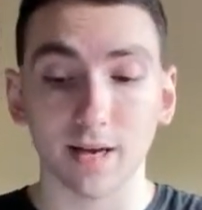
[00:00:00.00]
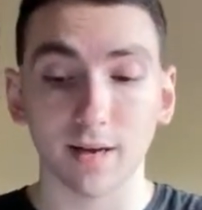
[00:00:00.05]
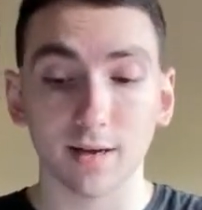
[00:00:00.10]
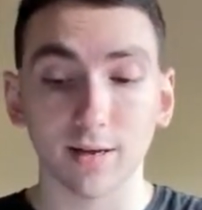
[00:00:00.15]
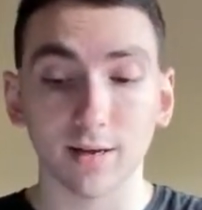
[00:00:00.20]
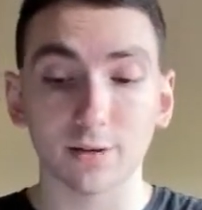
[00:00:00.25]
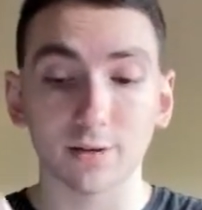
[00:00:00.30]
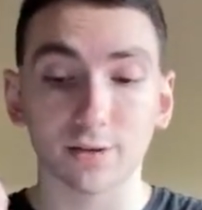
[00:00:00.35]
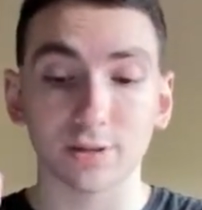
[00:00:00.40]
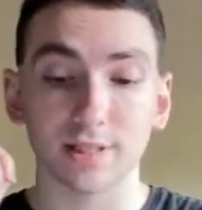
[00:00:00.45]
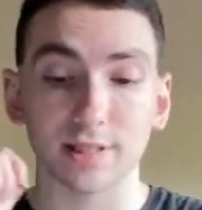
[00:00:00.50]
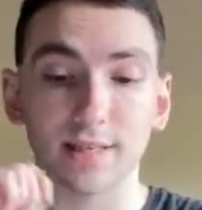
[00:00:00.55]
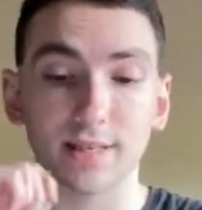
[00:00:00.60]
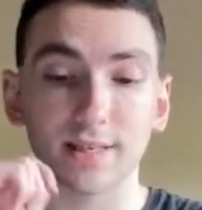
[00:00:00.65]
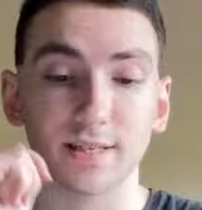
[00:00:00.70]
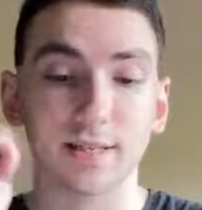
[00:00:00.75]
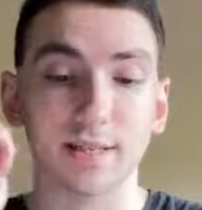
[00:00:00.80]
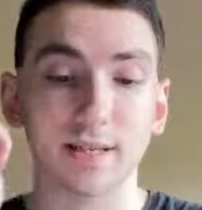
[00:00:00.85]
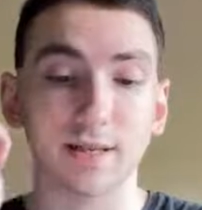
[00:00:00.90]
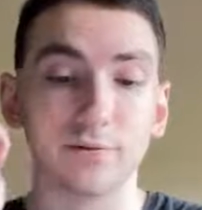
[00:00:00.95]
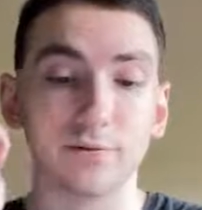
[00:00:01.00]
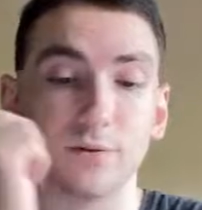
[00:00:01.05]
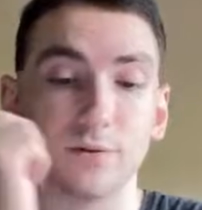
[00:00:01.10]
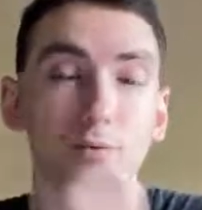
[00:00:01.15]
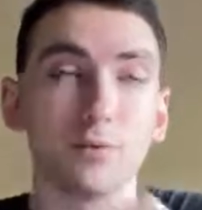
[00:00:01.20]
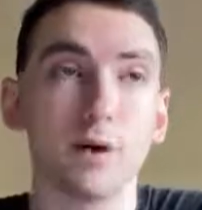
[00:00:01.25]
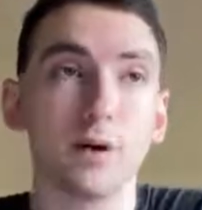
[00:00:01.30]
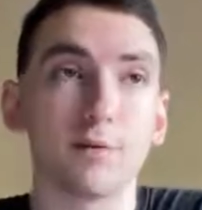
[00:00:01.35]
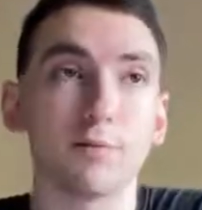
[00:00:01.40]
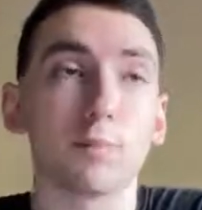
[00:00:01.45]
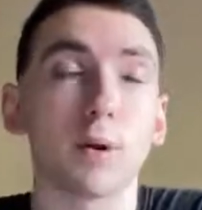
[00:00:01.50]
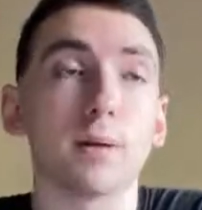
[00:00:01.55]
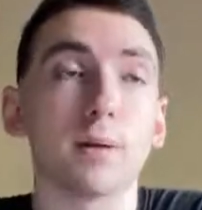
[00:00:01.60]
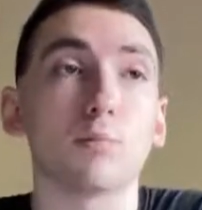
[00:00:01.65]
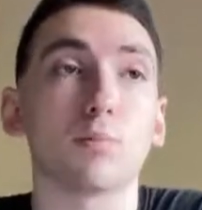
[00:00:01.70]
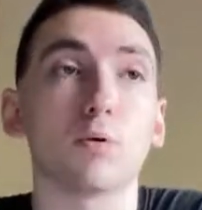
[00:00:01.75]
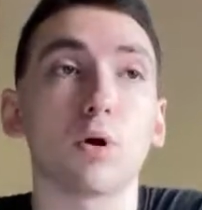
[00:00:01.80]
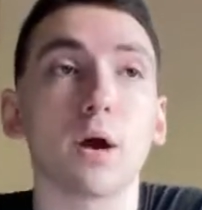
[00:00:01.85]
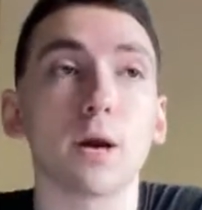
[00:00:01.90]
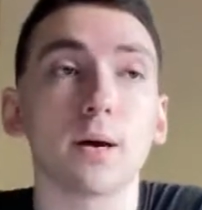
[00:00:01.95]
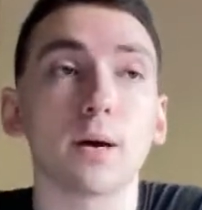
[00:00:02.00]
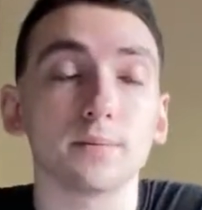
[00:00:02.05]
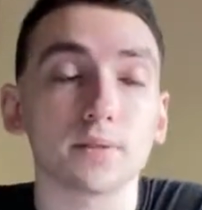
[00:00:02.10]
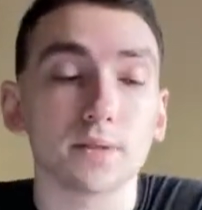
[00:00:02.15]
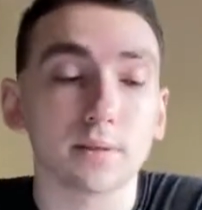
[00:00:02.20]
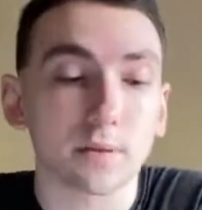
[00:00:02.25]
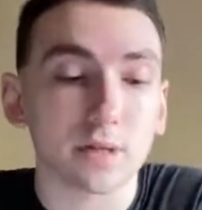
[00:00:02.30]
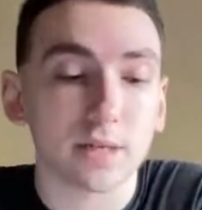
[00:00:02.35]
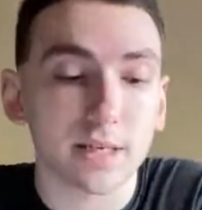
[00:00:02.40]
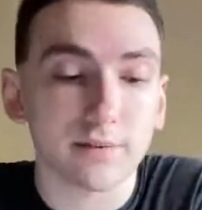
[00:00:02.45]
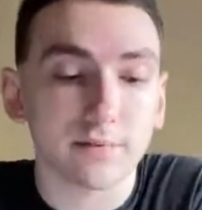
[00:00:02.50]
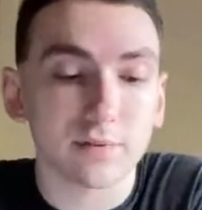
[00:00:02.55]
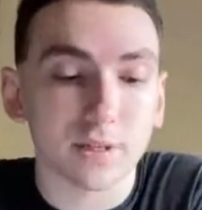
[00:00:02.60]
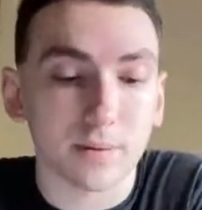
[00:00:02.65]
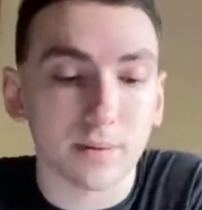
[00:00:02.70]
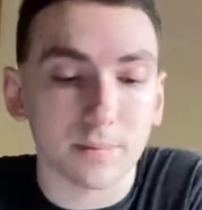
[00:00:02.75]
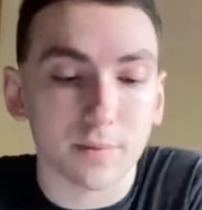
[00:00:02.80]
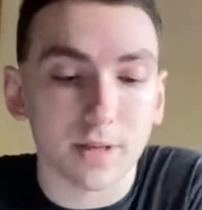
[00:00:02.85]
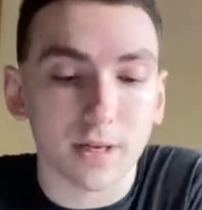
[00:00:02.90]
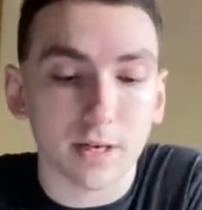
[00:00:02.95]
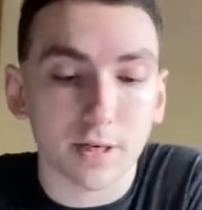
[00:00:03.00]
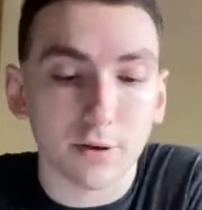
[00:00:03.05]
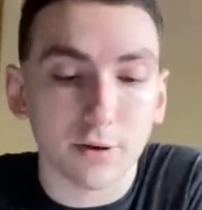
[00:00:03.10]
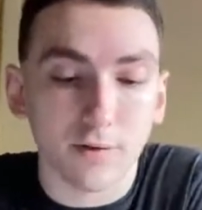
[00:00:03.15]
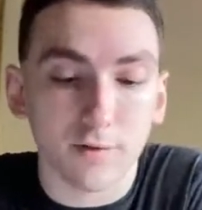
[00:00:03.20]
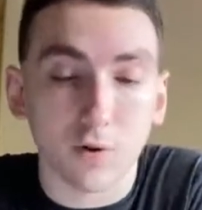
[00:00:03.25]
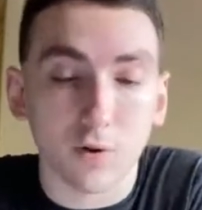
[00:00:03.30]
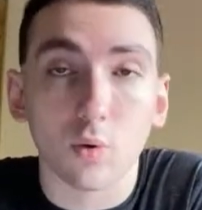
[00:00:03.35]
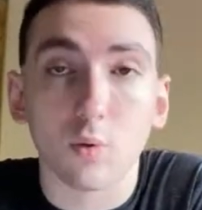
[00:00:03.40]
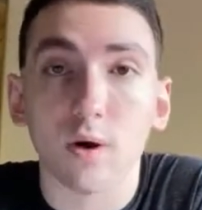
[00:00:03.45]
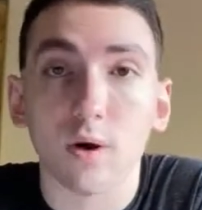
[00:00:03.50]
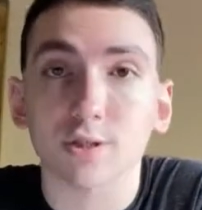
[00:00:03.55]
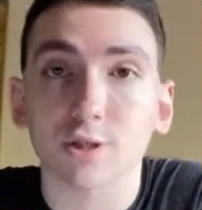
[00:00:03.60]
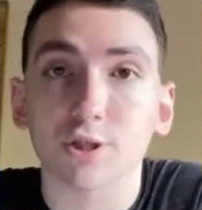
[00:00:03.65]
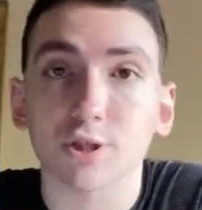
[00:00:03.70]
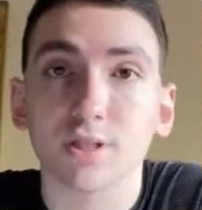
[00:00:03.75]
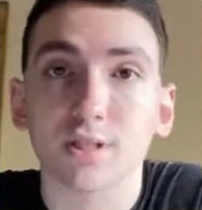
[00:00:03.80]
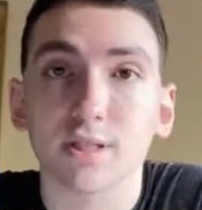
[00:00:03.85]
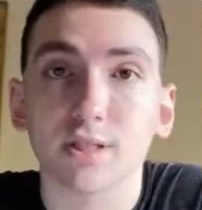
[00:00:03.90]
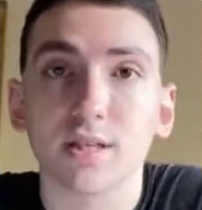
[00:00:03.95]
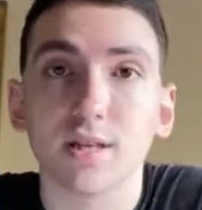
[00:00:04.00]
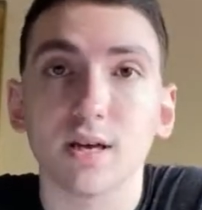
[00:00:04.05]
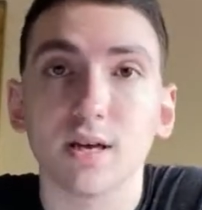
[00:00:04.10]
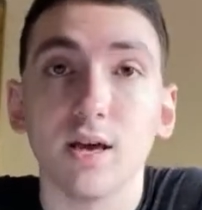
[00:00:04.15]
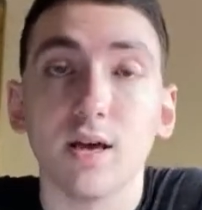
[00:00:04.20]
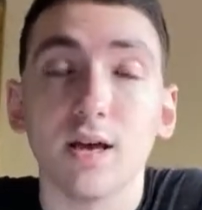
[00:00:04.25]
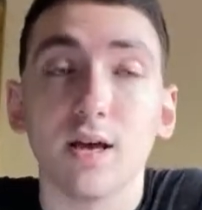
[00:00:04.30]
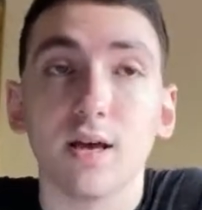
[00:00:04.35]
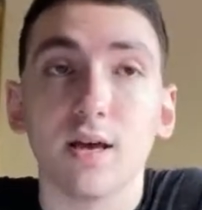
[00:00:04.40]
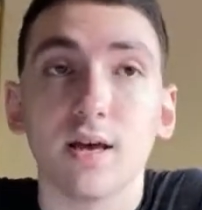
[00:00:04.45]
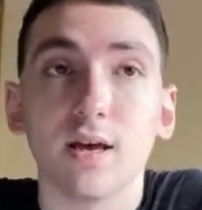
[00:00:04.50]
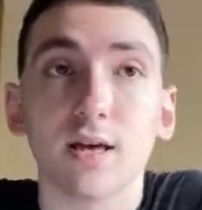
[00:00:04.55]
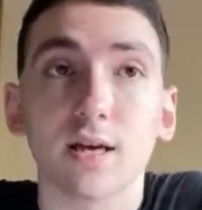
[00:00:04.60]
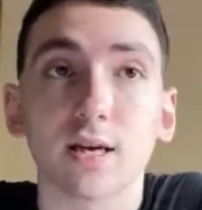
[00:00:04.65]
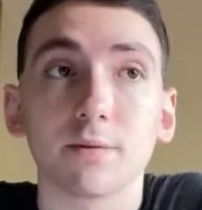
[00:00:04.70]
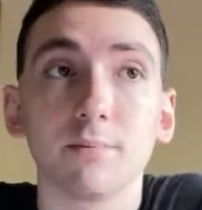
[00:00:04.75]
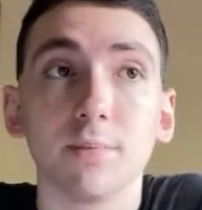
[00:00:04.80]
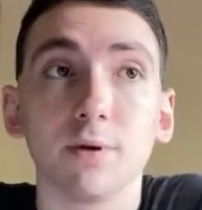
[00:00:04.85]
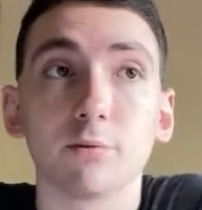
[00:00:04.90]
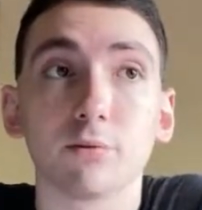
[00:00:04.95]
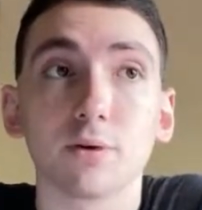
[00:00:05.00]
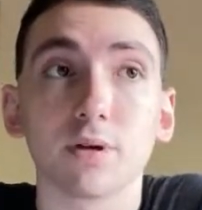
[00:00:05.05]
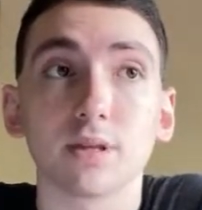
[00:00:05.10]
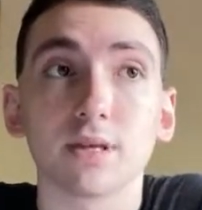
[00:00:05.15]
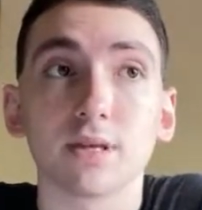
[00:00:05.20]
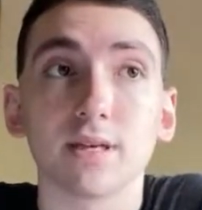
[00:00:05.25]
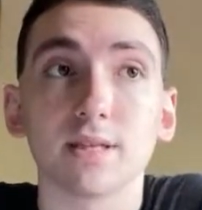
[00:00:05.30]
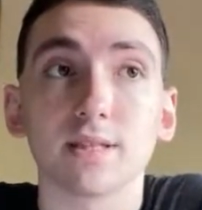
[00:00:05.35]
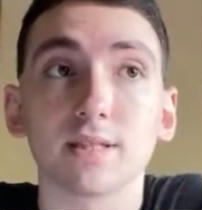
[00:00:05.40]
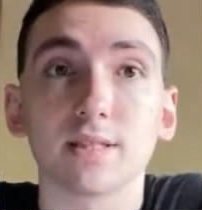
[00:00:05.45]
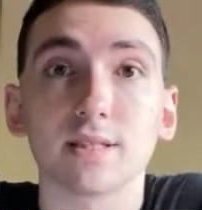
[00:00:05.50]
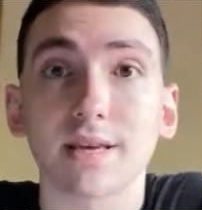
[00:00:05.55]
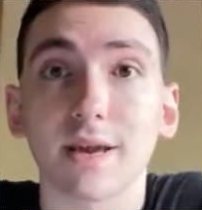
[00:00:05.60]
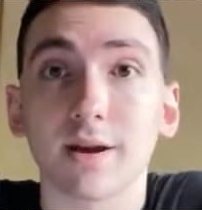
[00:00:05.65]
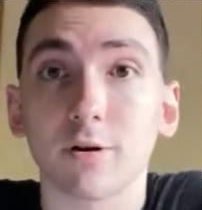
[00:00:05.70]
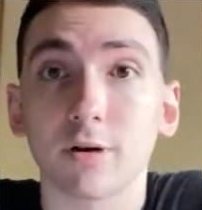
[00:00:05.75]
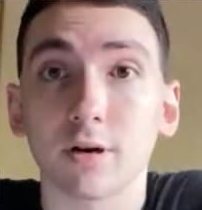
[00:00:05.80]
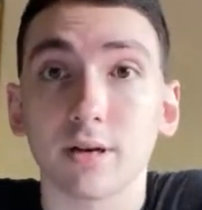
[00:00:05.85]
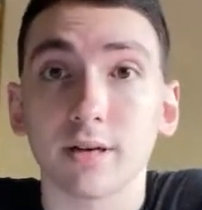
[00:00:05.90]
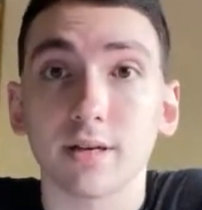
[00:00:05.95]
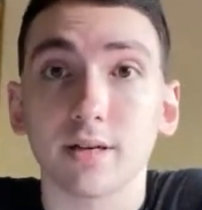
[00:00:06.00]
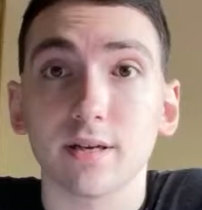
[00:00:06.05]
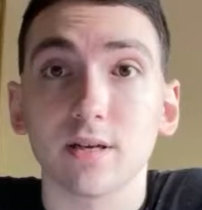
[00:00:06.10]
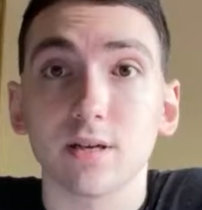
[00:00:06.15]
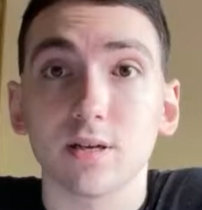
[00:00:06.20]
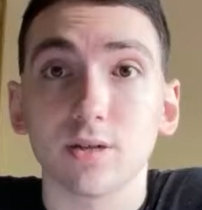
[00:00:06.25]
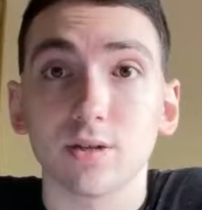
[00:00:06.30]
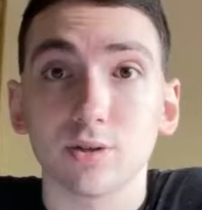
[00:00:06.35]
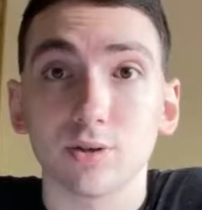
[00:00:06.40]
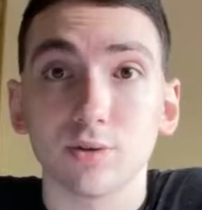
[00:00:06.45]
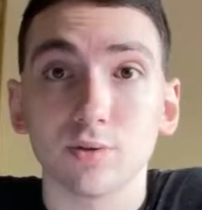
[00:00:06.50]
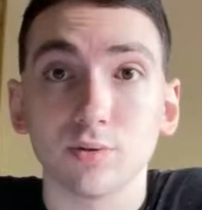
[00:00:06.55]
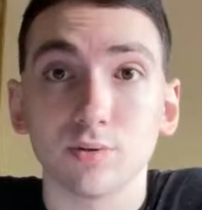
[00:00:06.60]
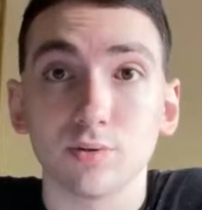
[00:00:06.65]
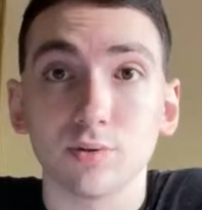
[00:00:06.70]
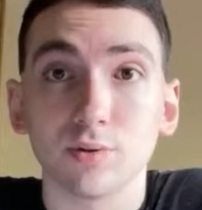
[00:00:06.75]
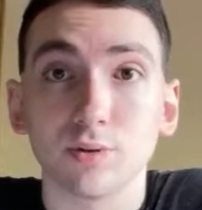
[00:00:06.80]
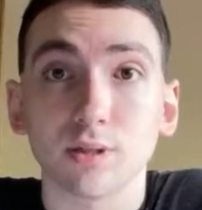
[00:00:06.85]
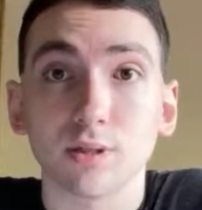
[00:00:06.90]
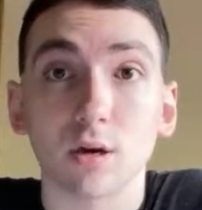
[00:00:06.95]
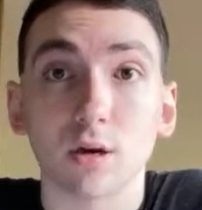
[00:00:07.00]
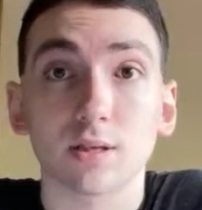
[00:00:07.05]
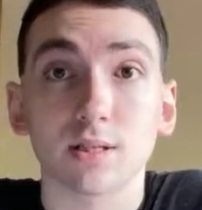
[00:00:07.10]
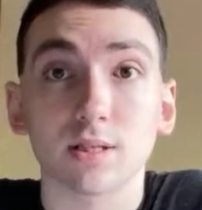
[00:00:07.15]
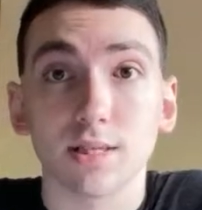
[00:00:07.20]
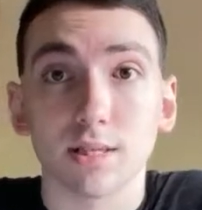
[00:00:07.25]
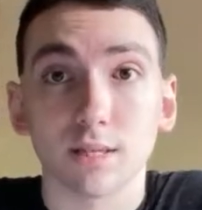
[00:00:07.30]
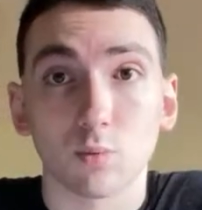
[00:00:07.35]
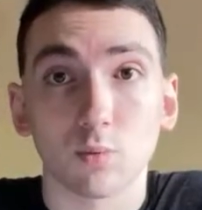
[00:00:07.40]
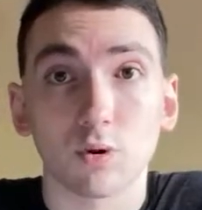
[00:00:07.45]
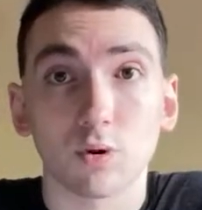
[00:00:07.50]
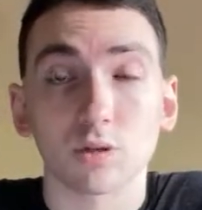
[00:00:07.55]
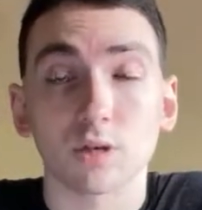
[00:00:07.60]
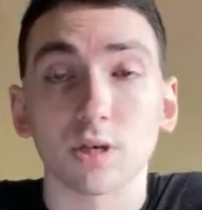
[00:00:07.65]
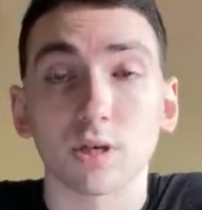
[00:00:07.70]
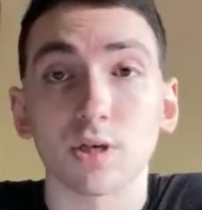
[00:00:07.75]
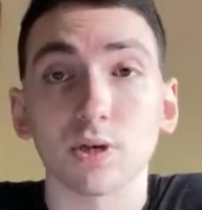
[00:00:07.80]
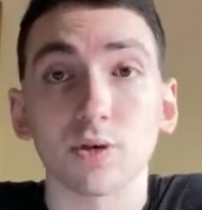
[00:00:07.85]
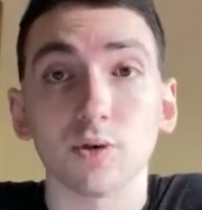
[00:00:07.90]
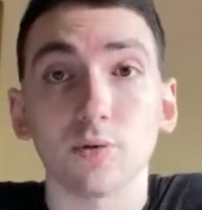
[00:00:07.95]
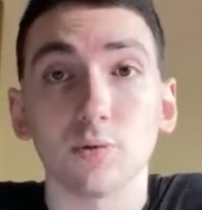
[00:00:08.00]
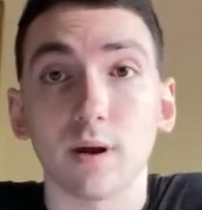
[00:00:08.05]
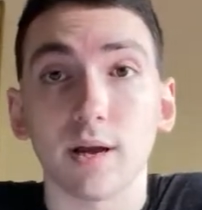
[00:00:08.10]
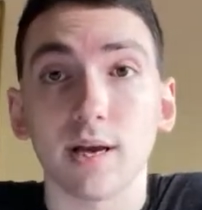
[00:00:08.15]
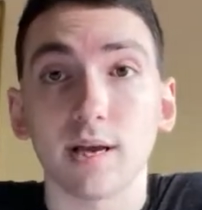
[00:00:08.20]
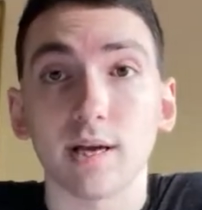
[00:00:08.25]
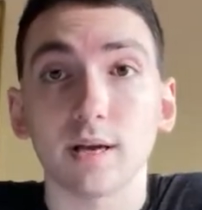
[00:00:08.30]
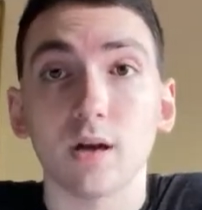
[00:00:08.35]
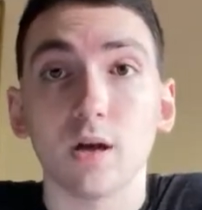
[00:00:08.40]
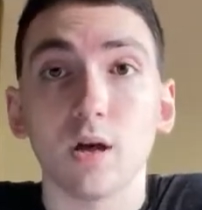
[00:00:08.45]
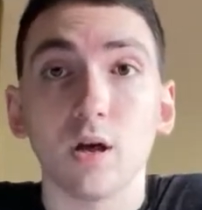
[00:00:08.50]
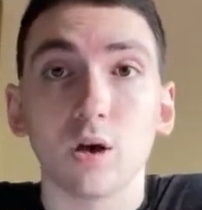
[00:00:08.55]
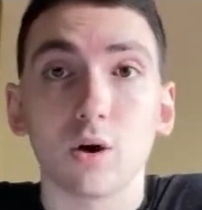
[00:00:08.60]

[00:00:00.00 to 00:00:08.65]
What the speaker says: I understand that if you have been brought up to believe something and you never questioned it, it can be really scary to start to see the world in a new way.